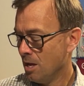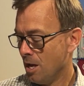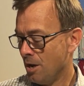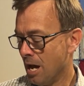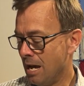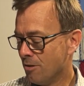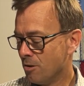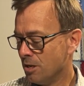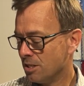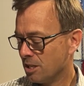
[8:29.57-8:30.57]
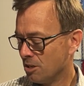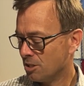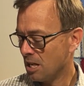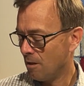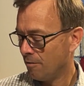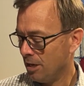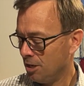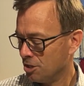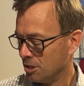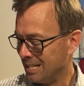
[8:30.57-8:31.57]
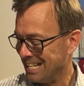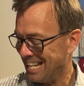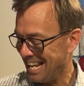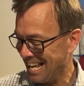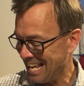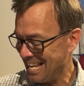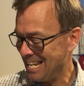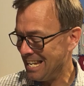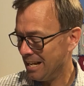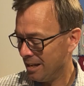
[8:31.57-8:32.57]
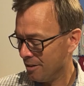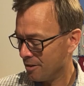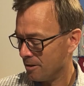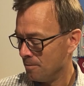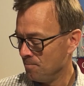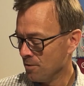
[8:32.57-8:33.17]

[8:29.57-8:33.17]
Neither is there salvation in any other,